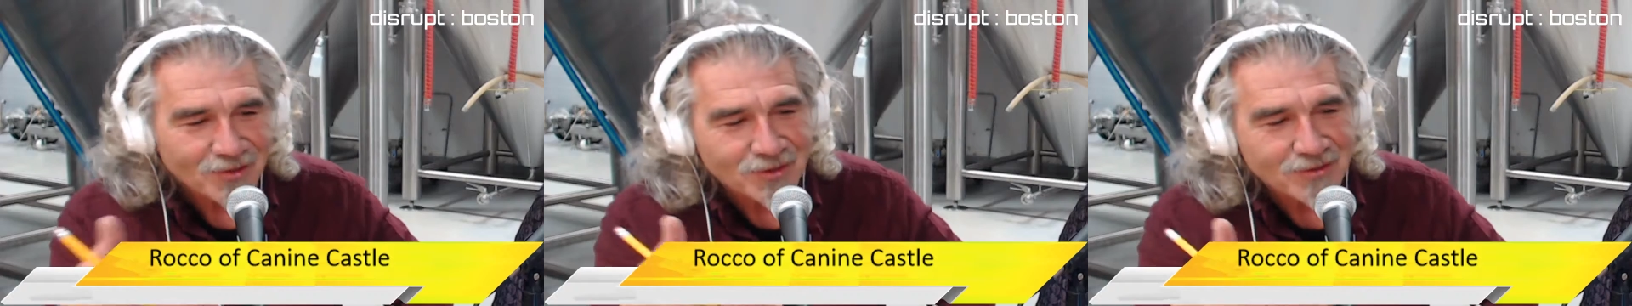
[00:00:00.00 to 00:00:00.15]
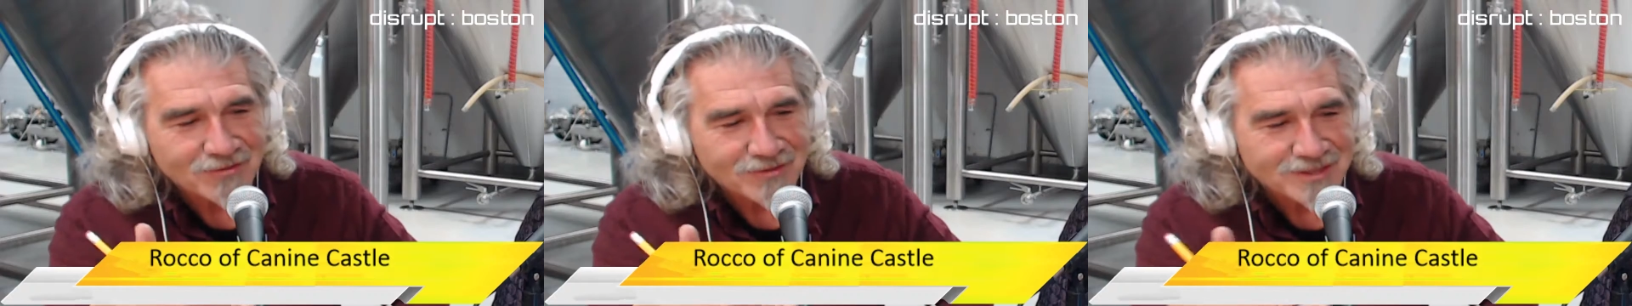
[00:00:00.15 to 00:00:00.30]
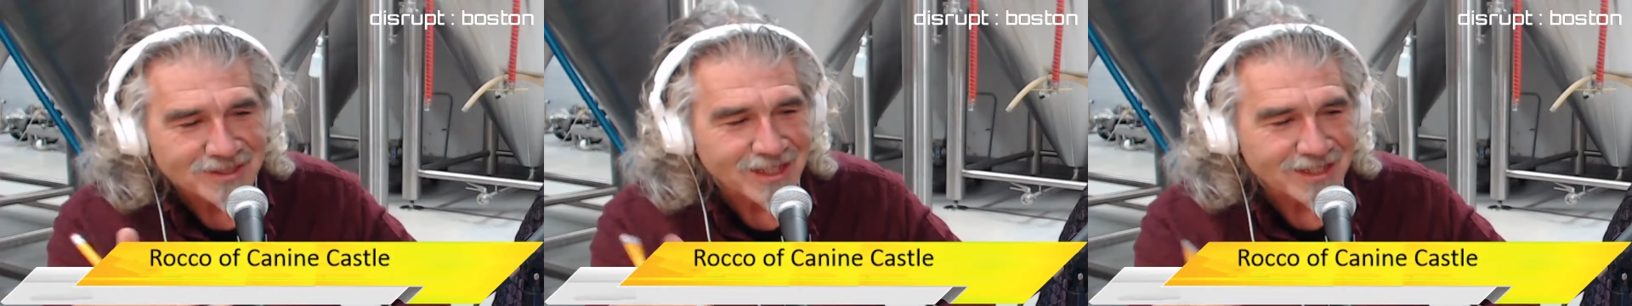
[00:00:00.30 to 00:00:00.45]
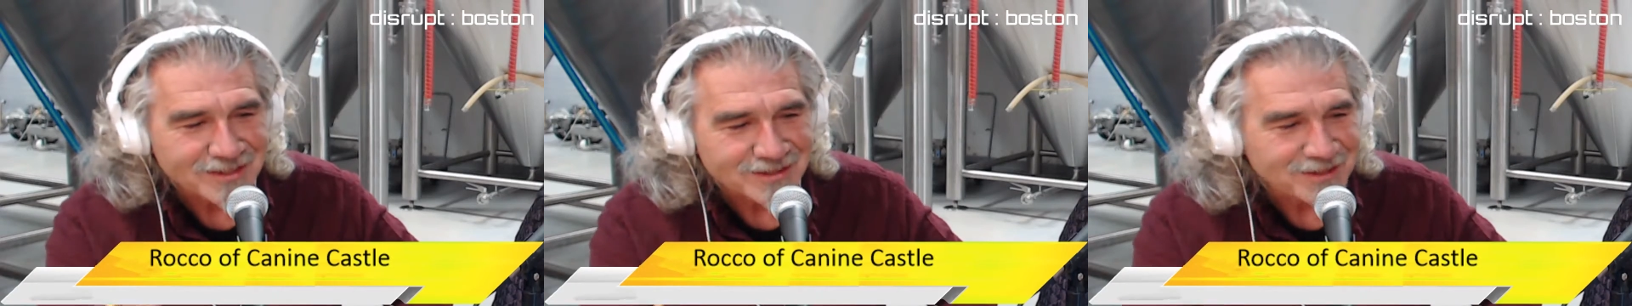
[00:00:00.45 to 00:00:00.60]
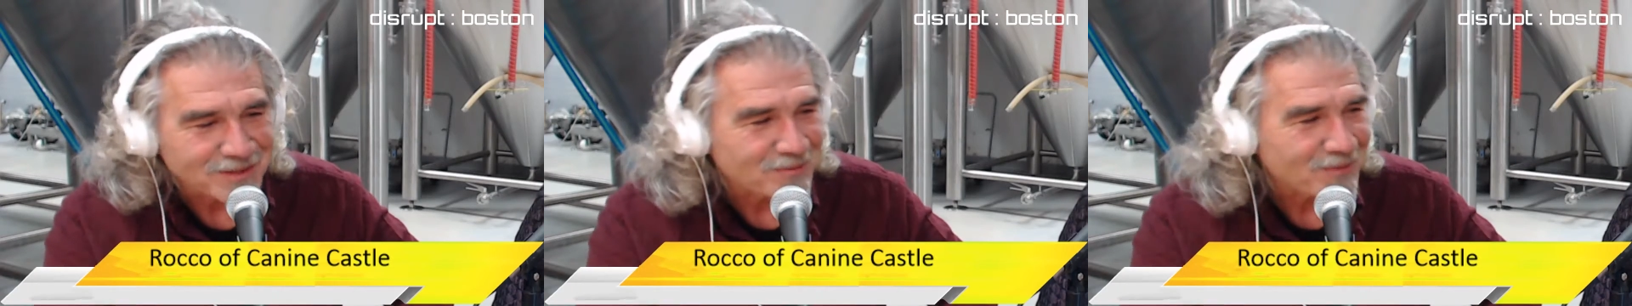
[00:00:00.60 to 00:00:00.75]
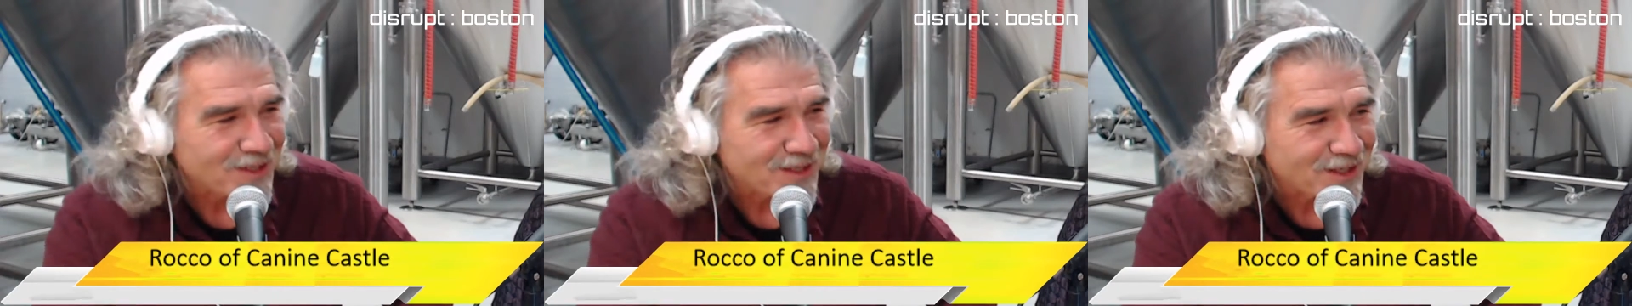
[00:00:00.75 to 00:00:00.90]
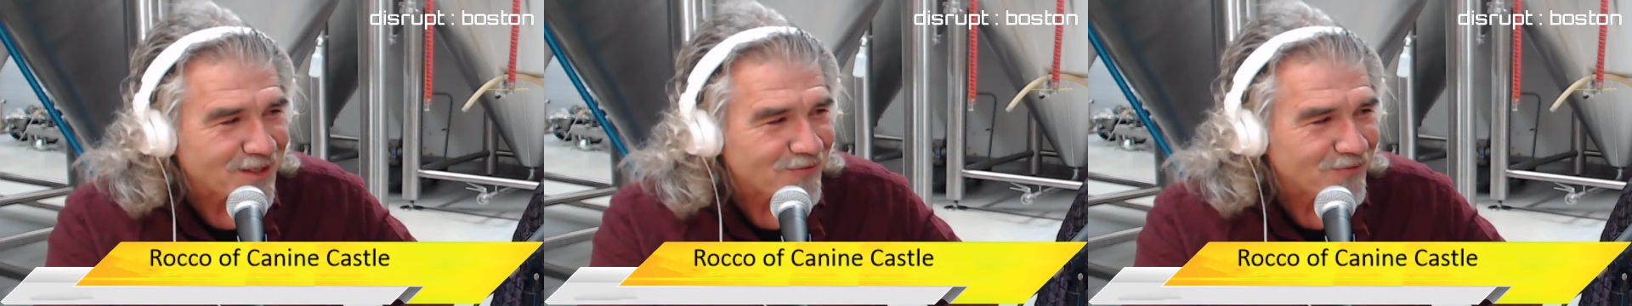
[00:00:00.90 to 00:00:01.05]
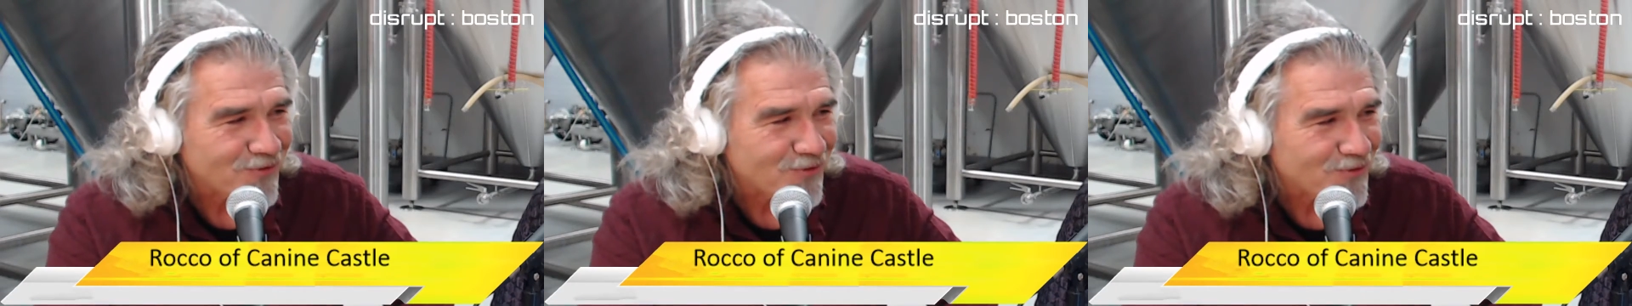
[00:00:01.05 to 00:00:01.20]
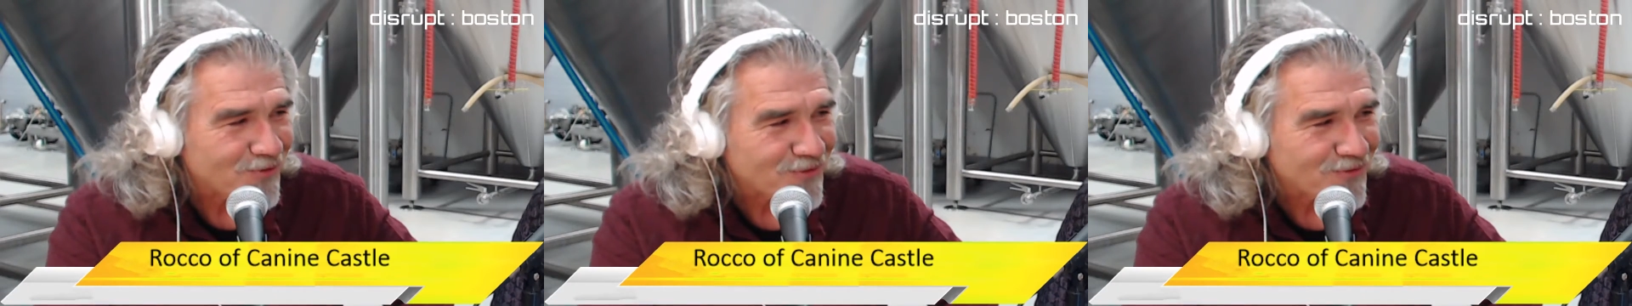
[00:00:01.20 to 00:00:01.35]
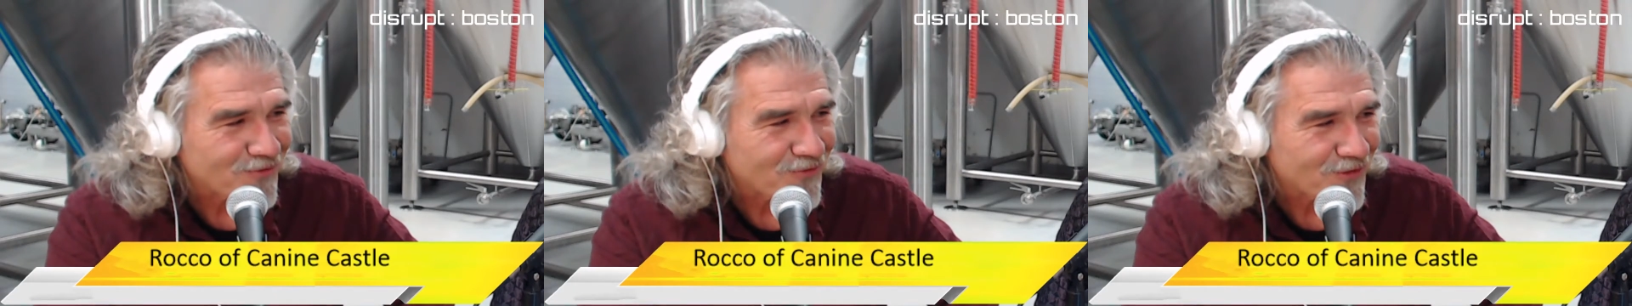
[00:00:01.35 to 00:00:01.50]
Corey's actually my
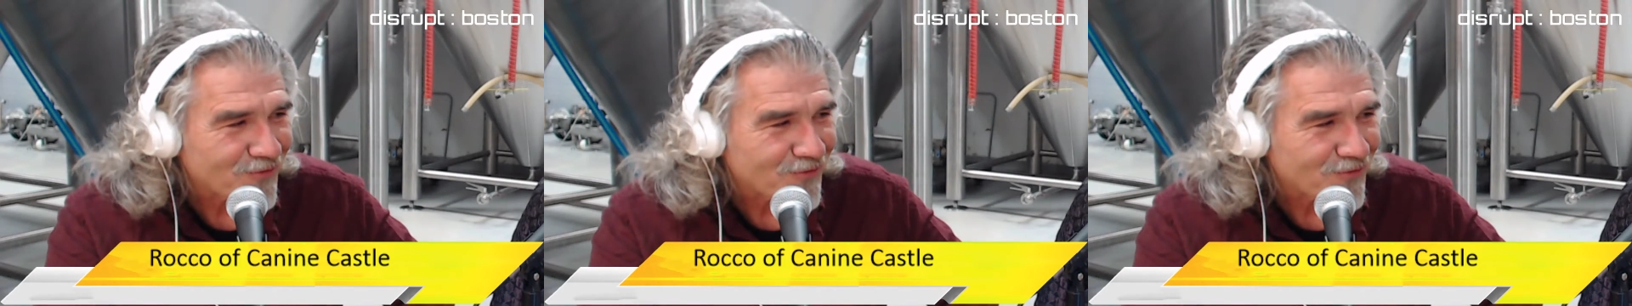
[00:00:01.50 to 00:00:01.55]
nephew,